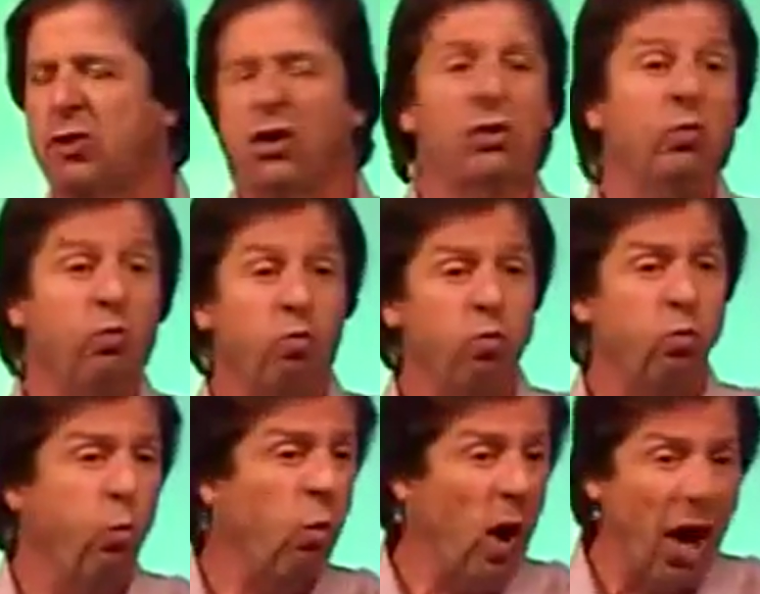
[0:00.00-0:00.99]
turn
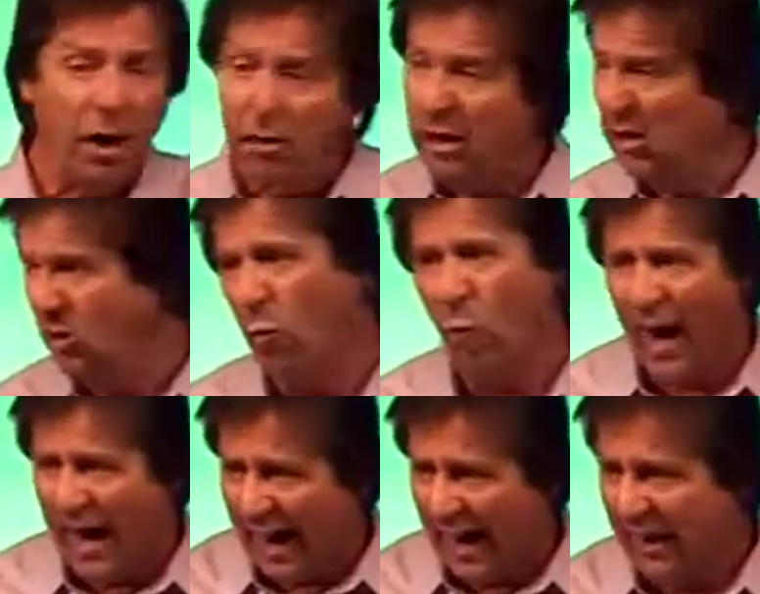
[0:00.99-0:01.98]
water into
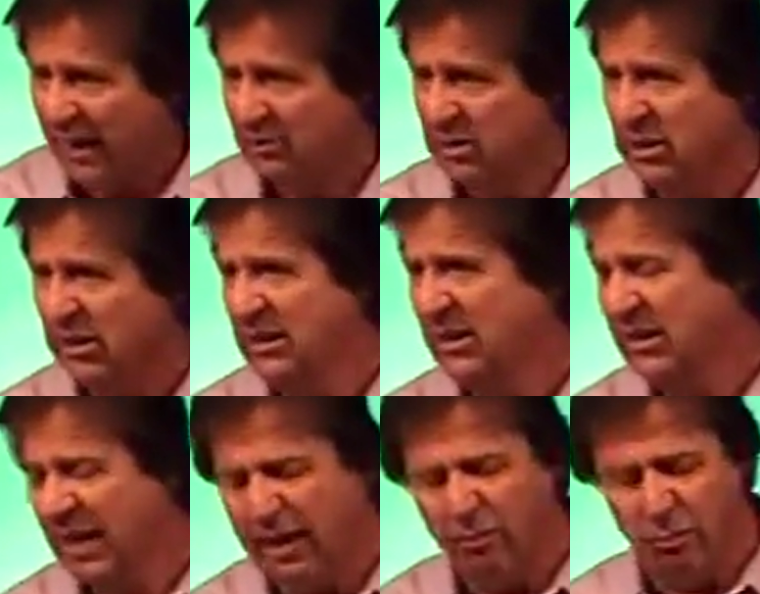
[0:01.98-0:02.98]
wine. They've seen
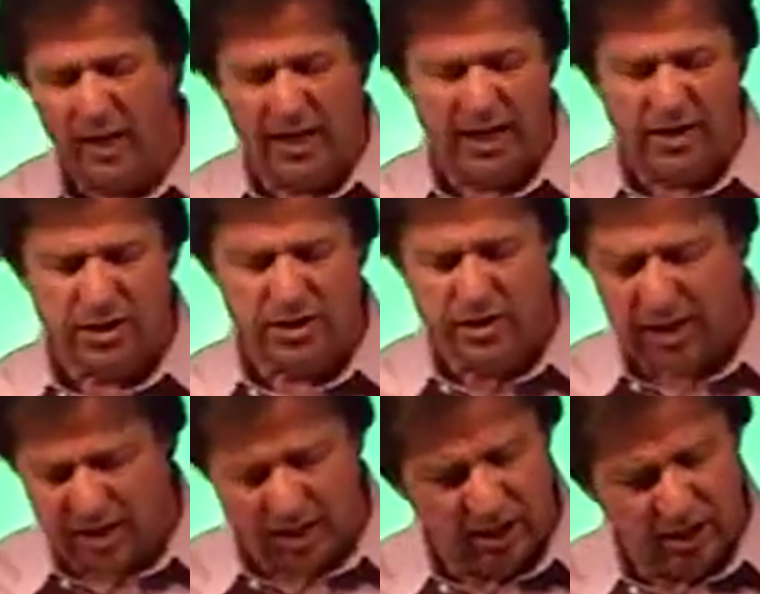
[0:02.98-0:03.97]
dead raised,
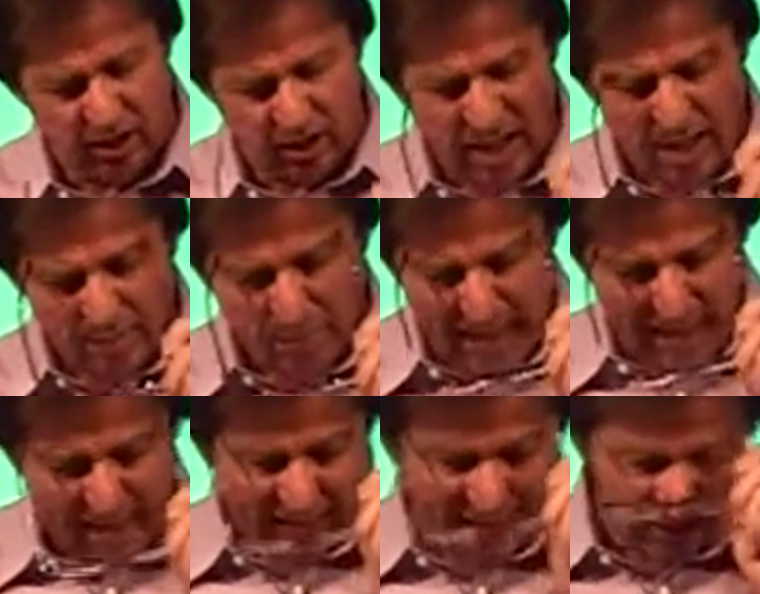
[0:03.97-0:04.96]
sick healed,
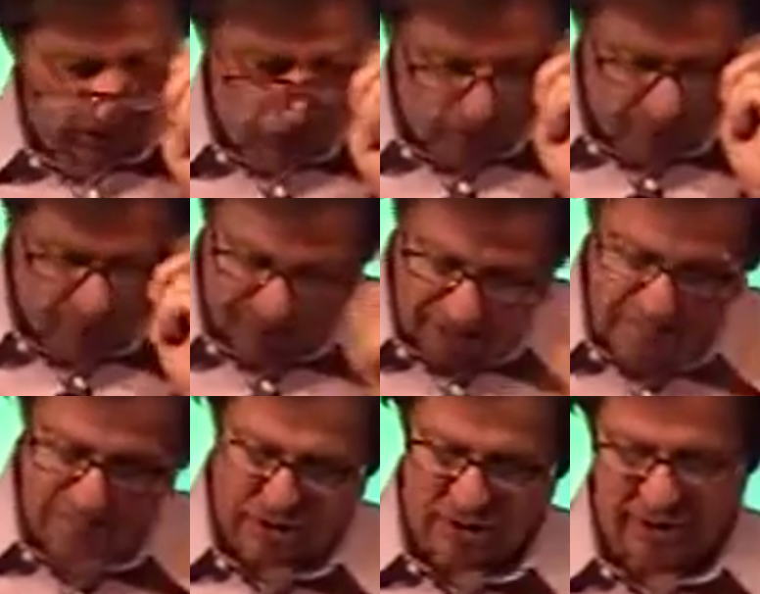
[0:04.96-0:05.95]
blind eyes open,
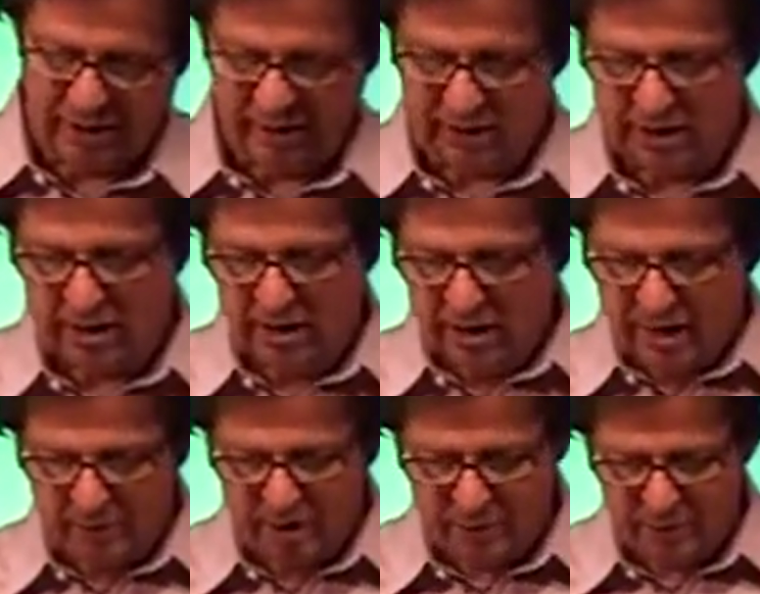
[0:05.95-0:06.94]
lepers cleansed.
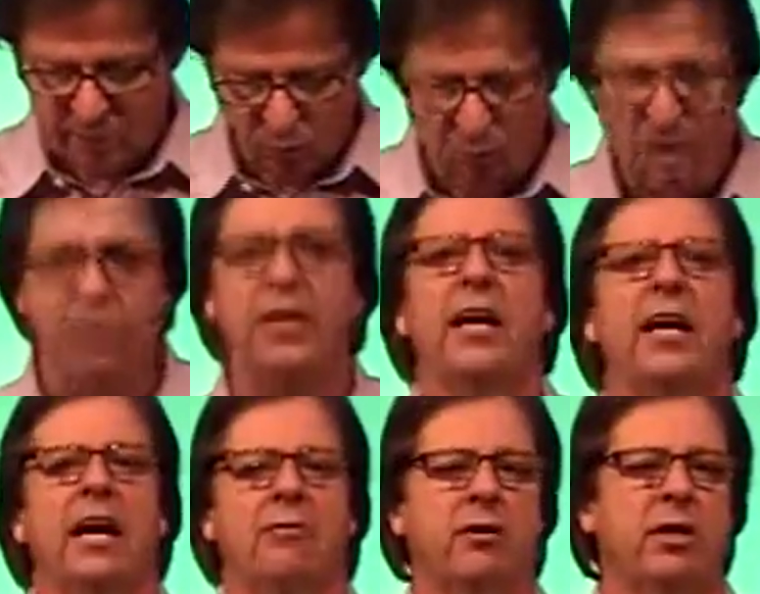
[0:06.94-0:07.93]
I mean, it's been one thing
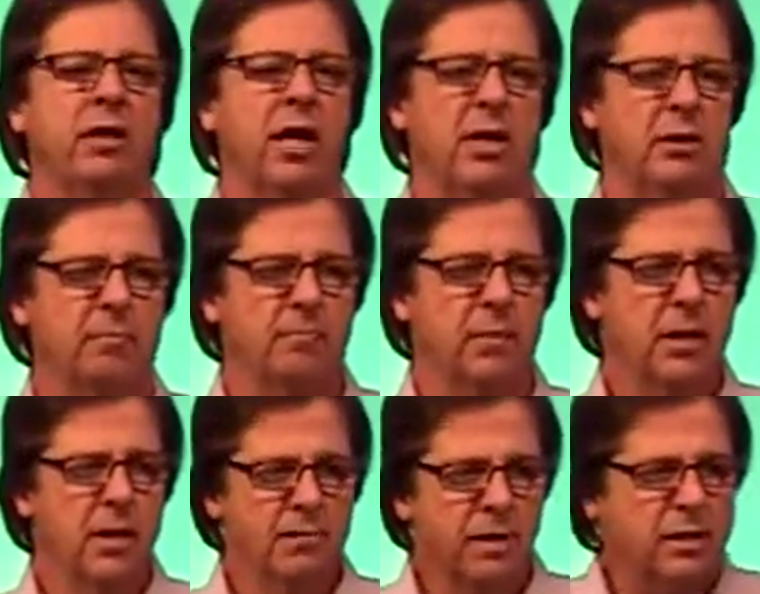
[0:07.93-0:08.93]
after another.
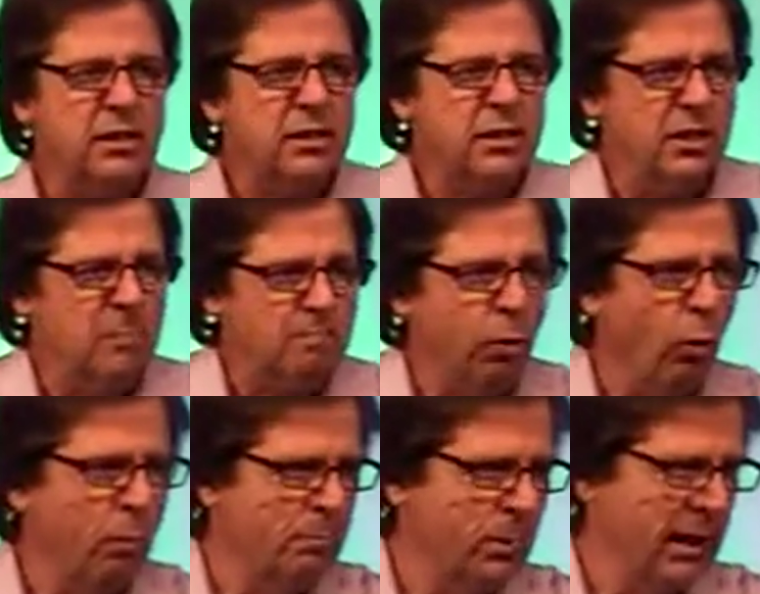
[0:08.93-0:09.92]
But this is an
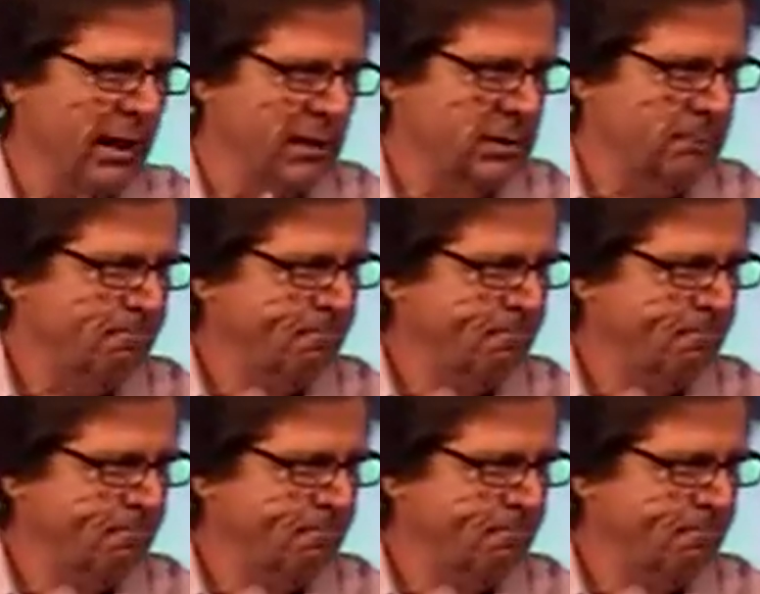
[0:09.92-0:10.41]
important place